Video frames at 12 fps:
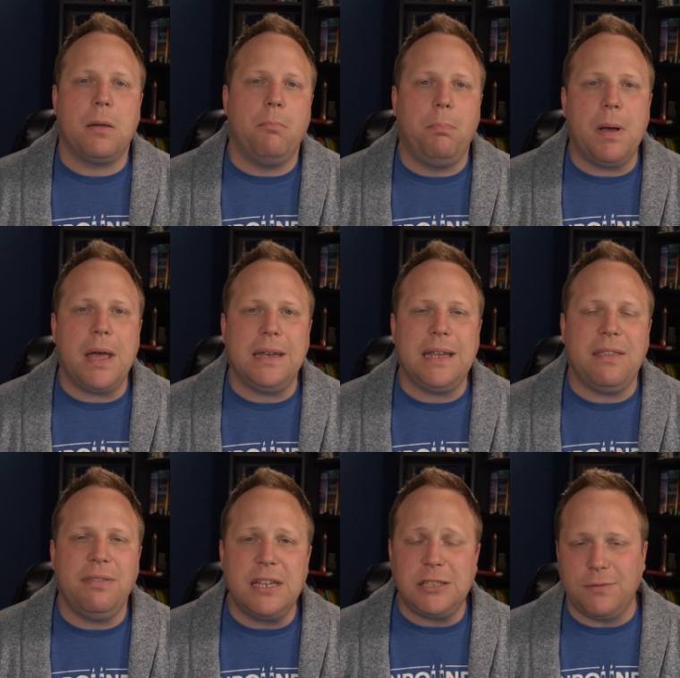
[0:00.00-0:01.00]
But
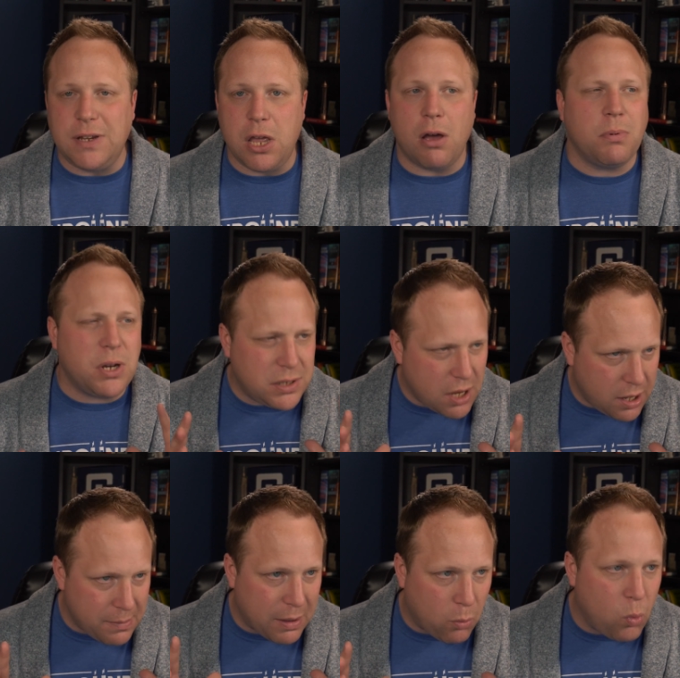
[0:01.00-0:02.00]
in this video, I'm going to
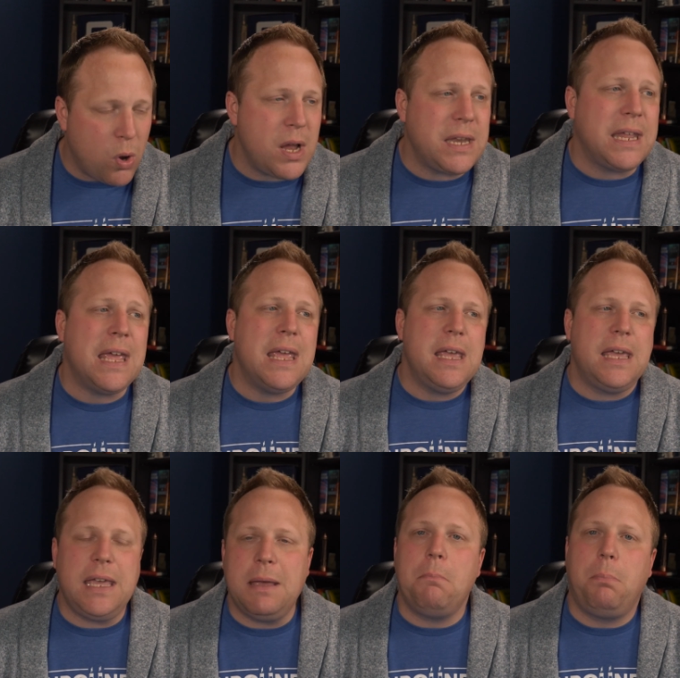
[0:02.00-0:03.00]
talk about one
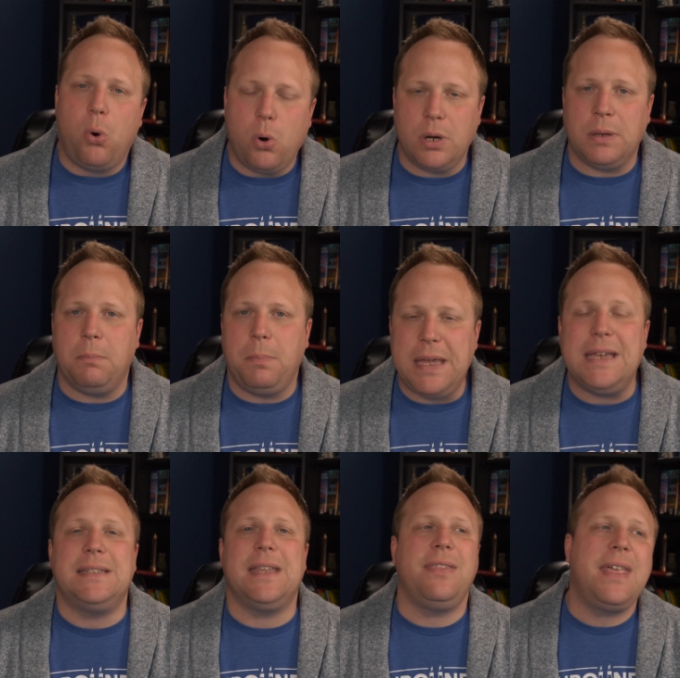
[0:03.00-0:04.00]
important
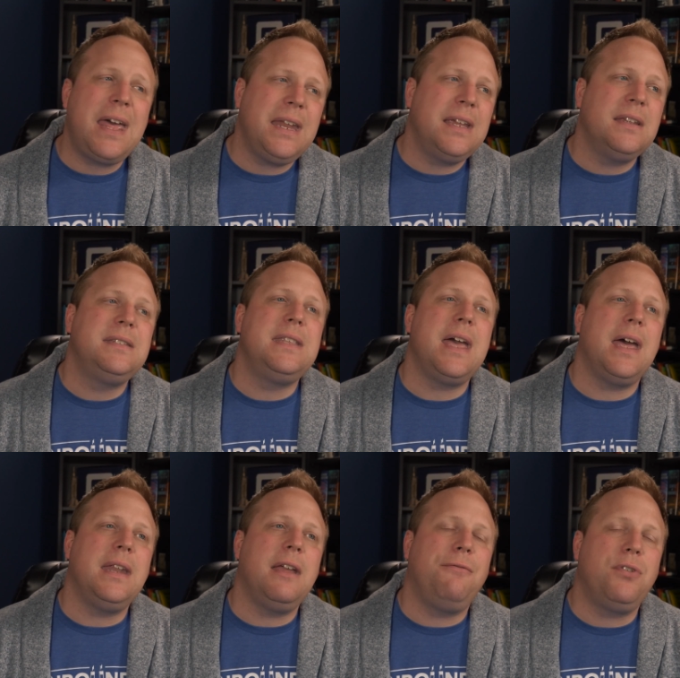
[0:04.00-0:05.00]
piece, and that is
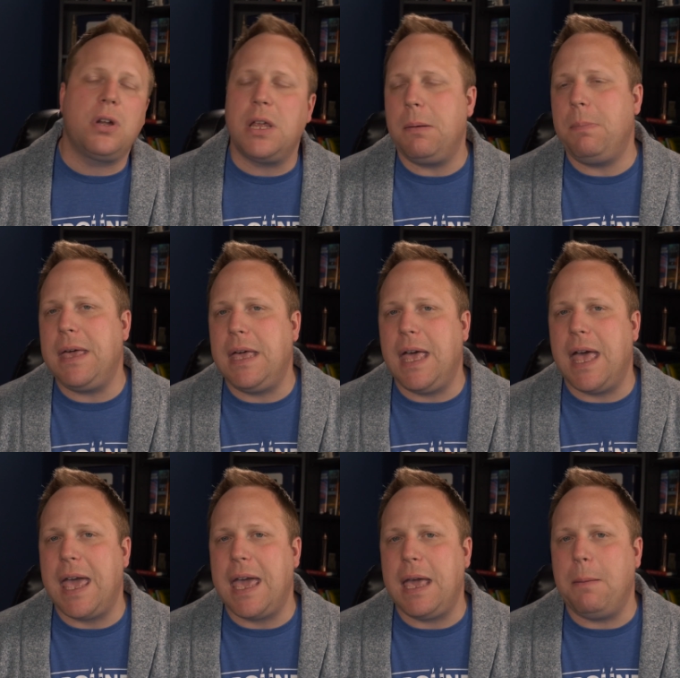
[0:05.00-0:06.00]
that if you're going to be
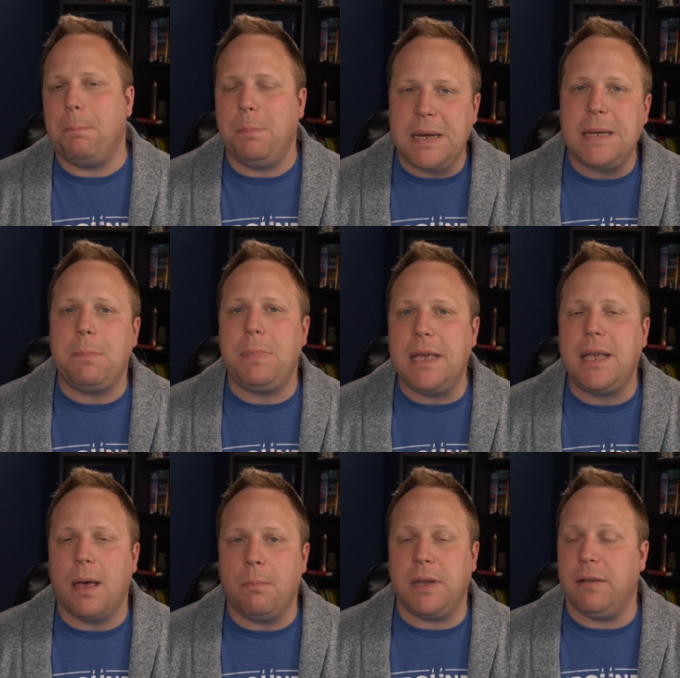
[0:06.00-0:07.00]
a B2B
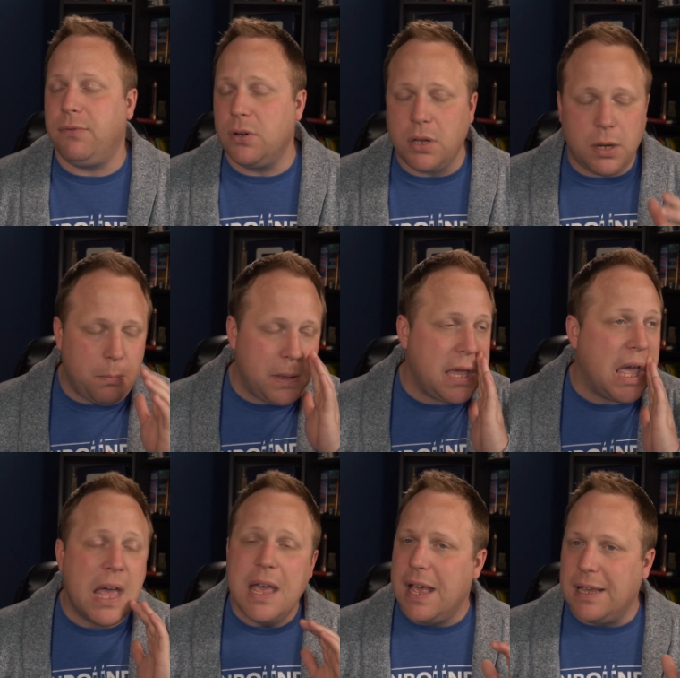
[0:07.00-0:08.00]
company, if you're going to
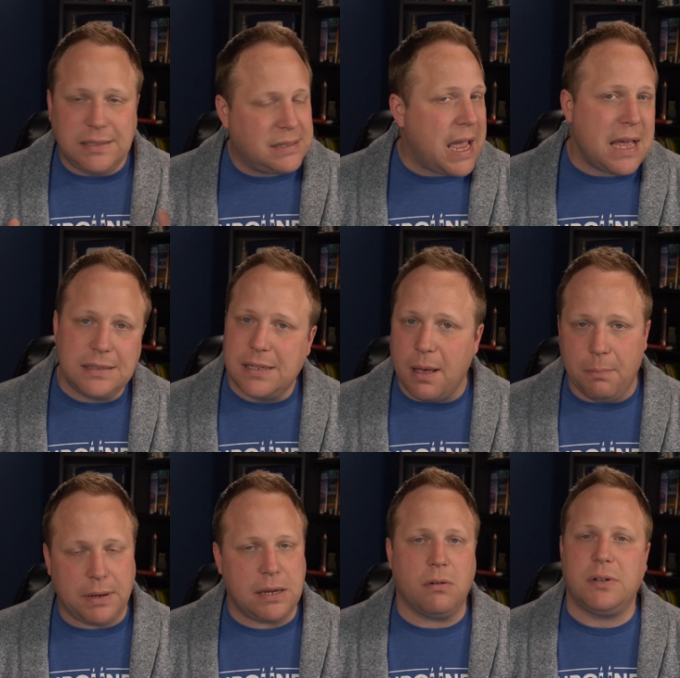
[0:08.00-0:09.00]
be a SaaS
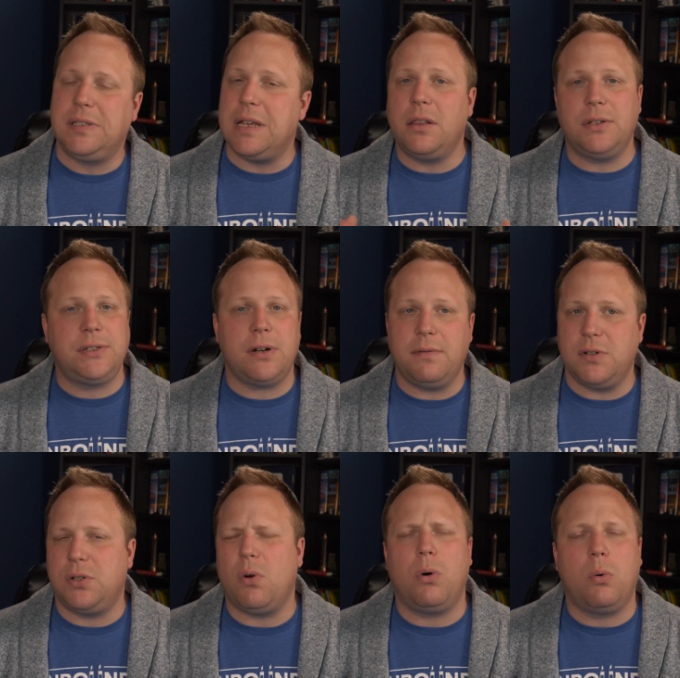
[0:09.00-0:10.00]
company or sell a
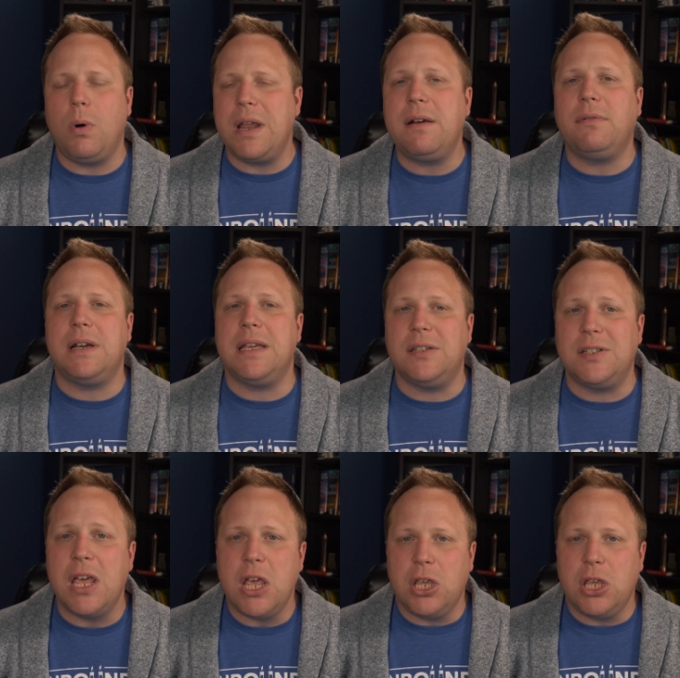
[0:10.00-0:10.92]
service or whatever it is,